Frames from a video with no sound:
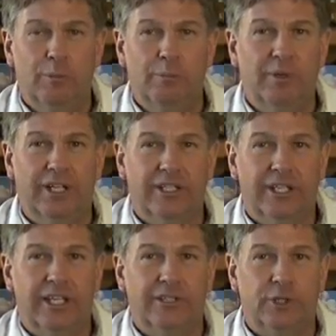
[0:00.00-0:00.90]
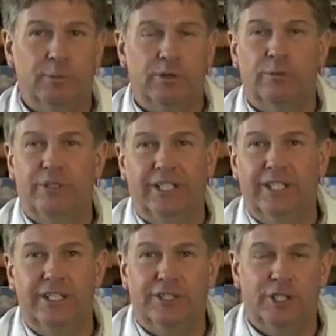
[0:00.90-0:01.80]
but unless they're permanently
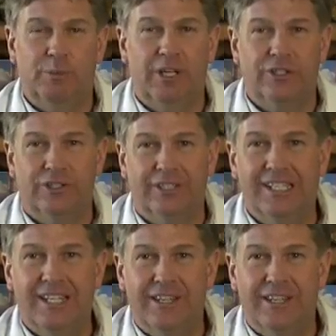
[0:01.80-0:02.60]
in suspension,